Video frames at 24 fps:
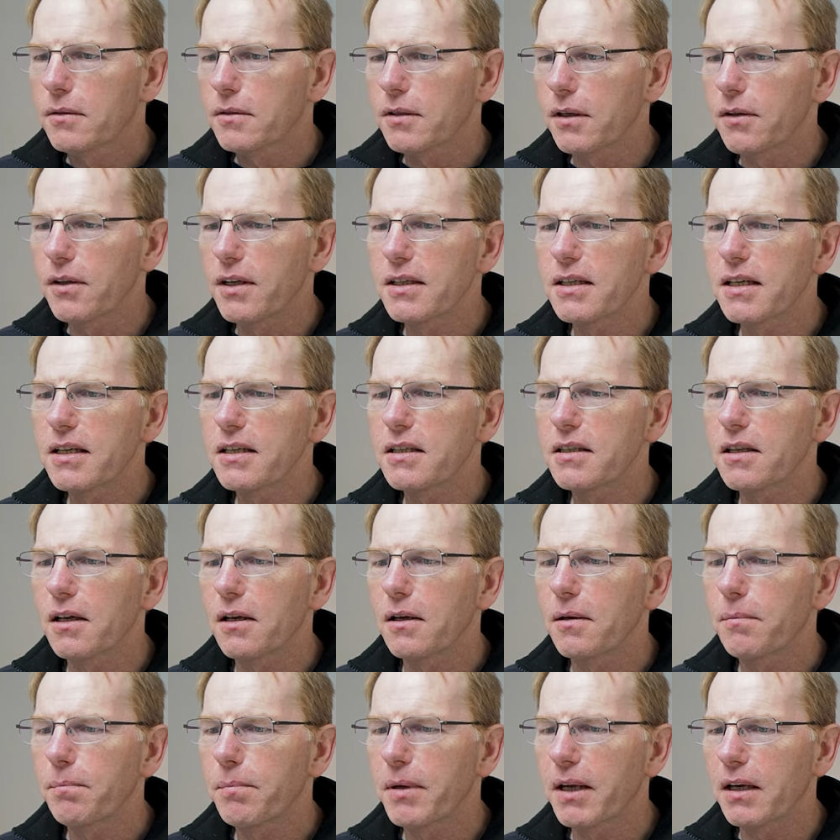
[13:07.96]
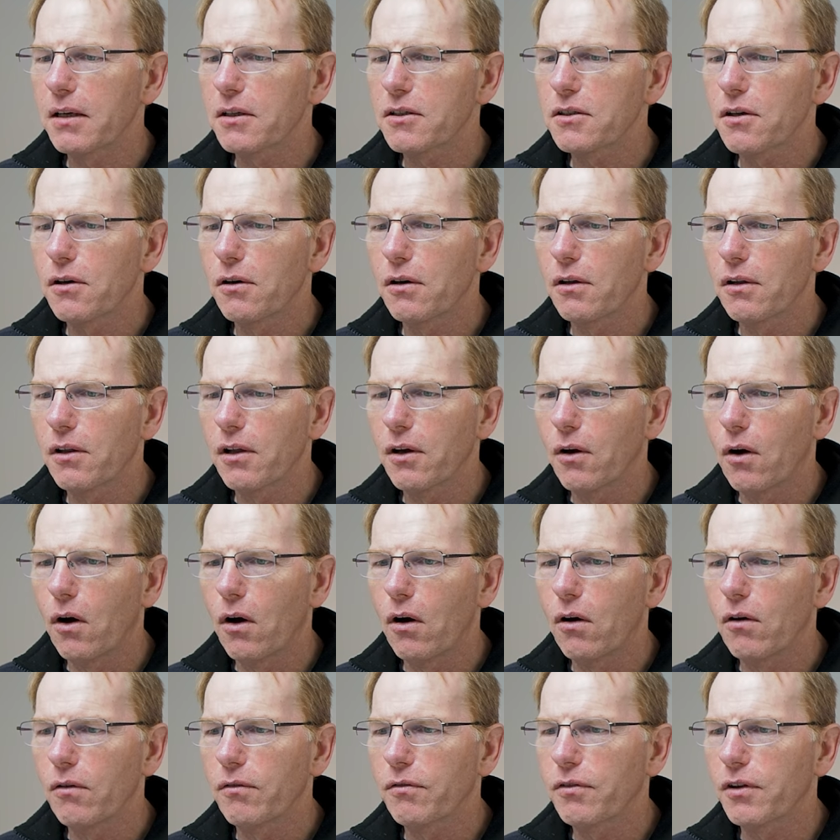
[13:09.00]
So this is the picture of
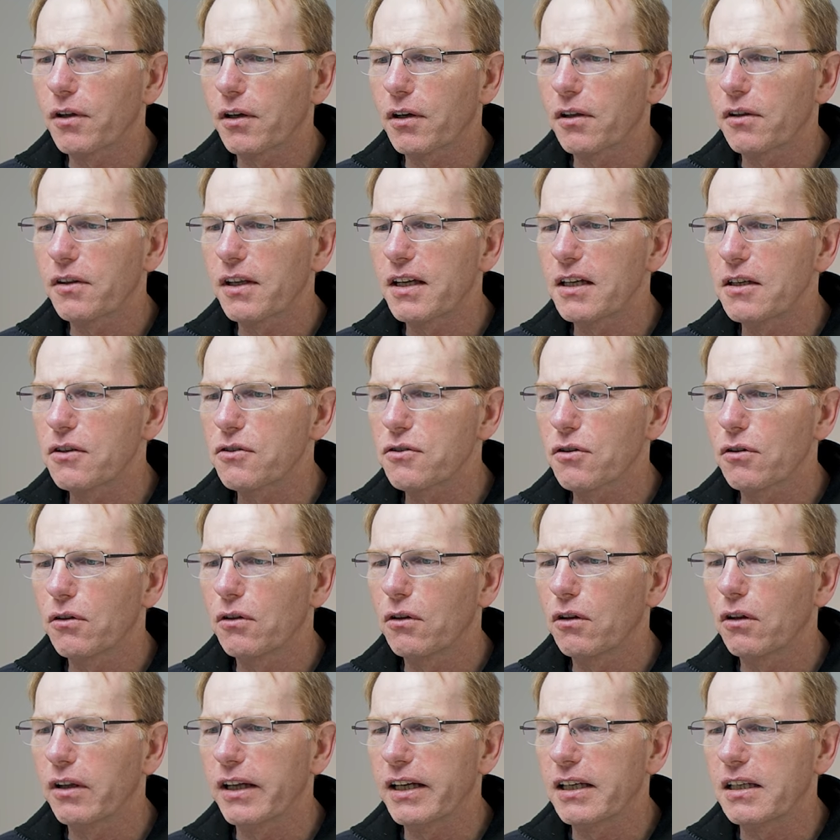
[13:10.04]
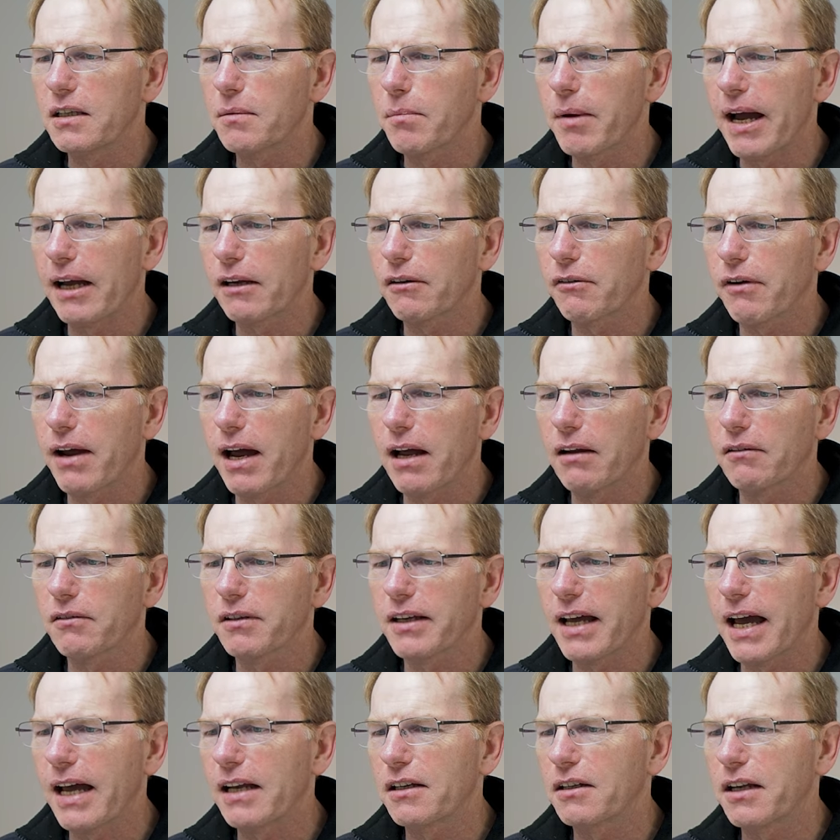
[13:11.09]
the cathedral in the
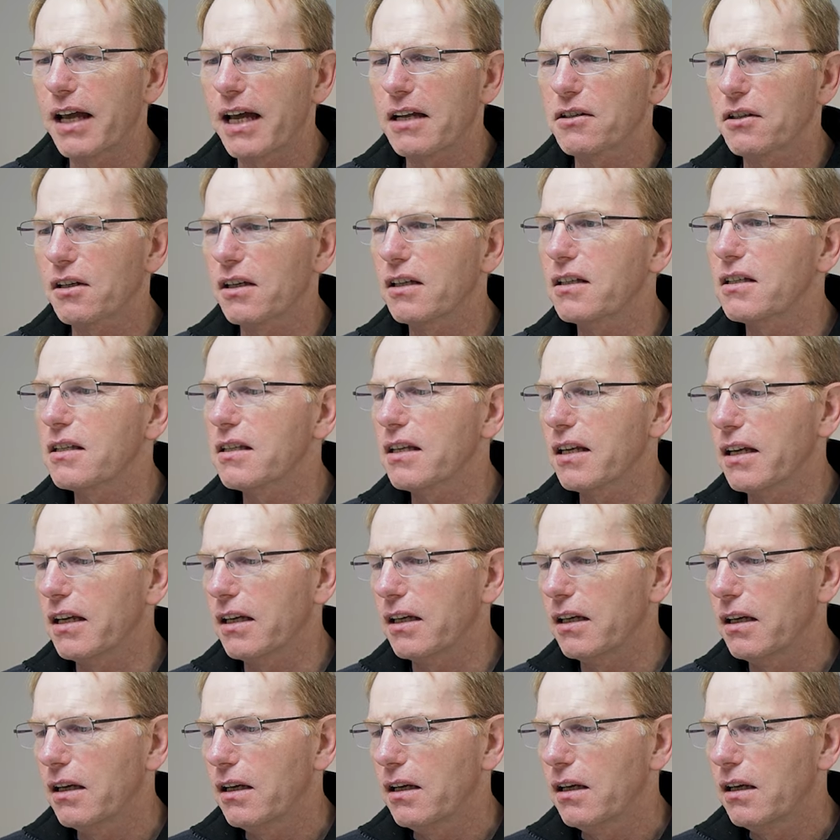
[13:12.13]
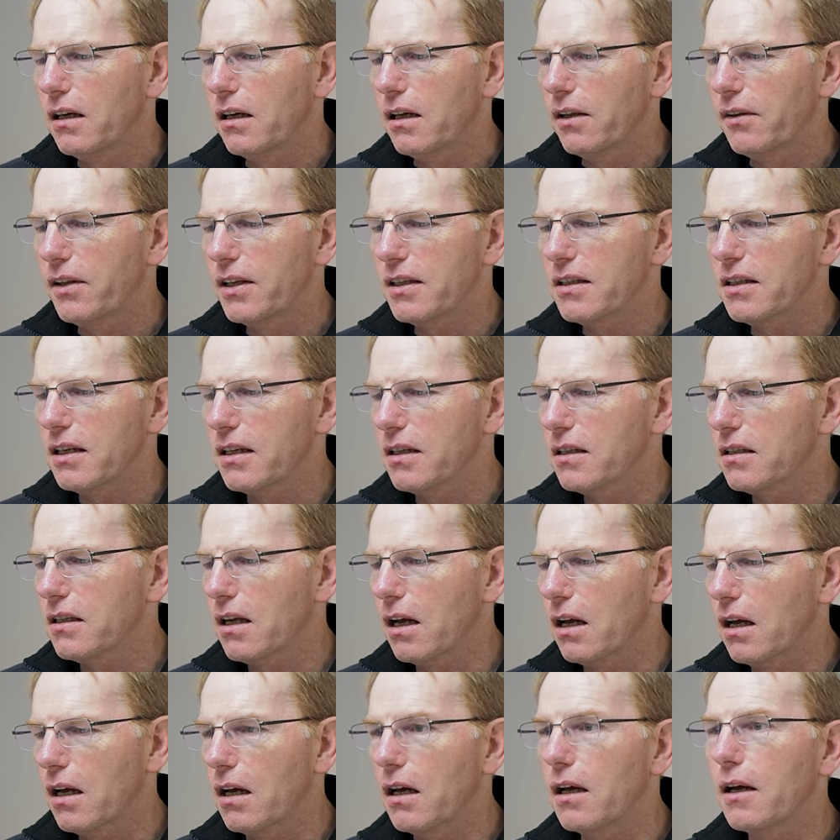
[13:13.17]
background. And as you can see, this is
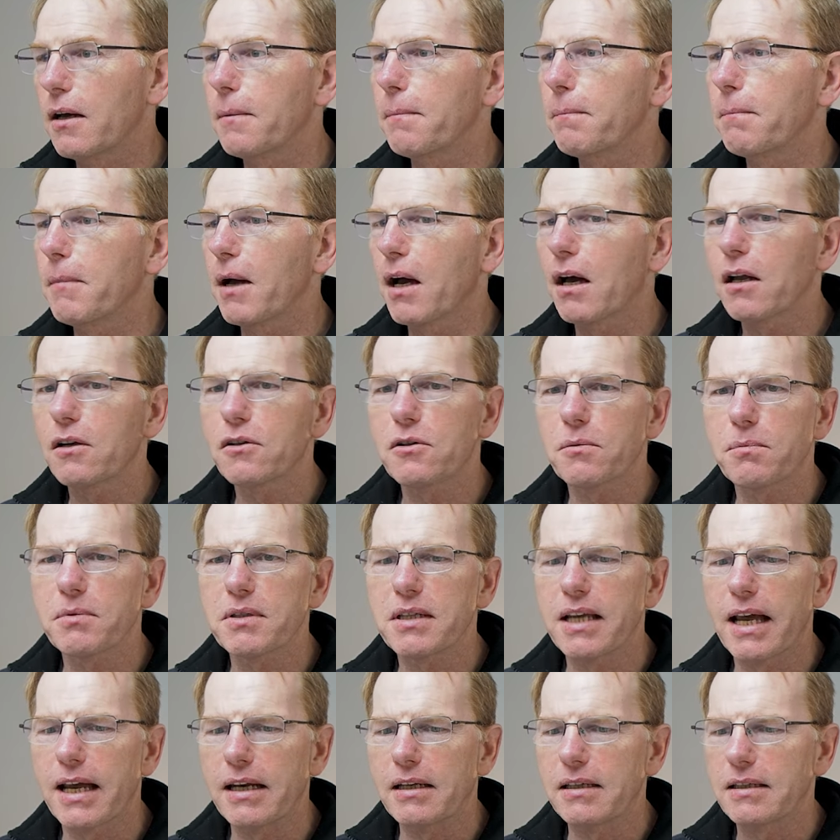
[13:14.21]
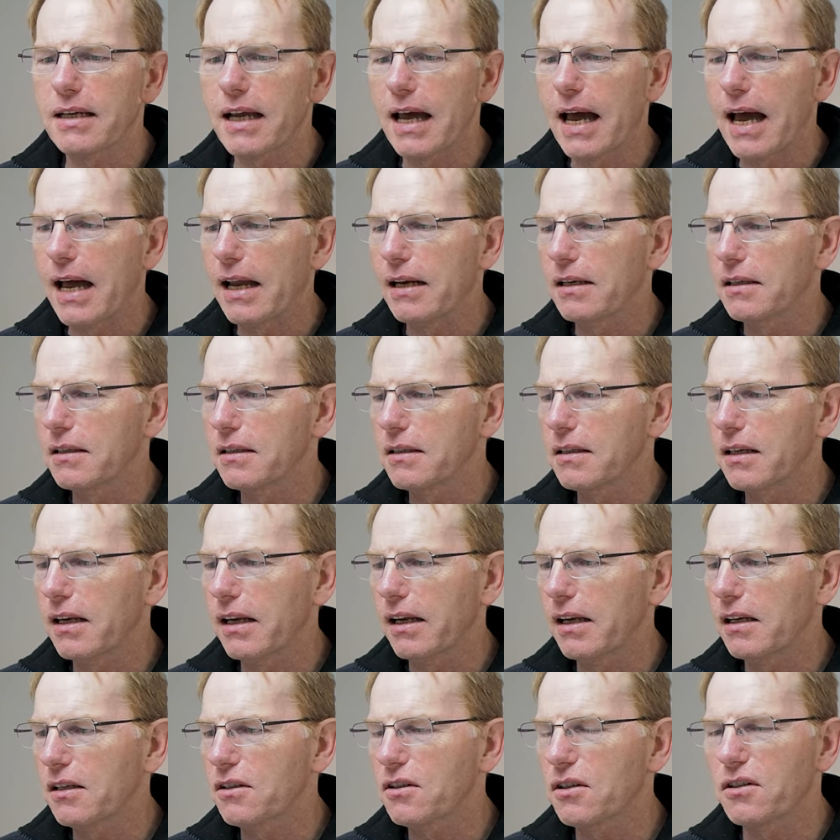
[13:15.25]
100%, and
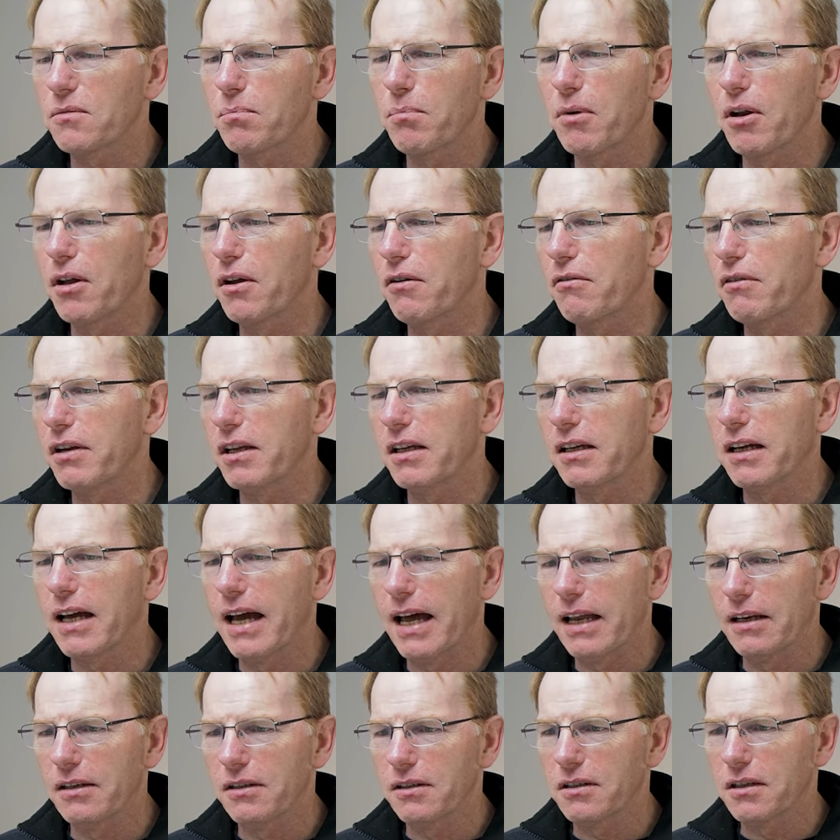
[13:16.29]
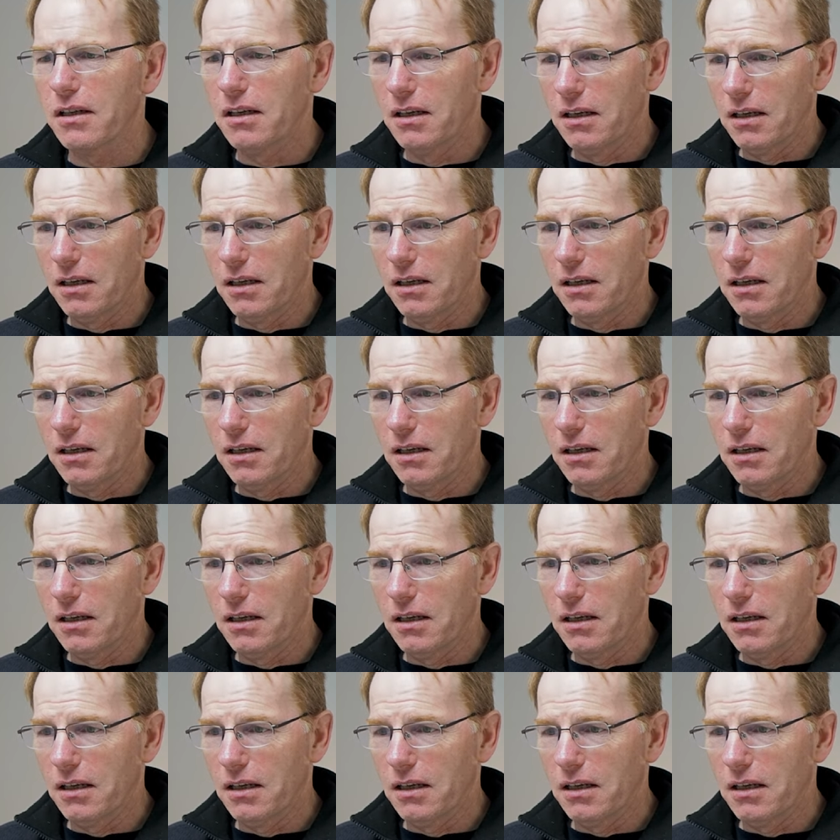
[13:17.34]
it's just blurry. And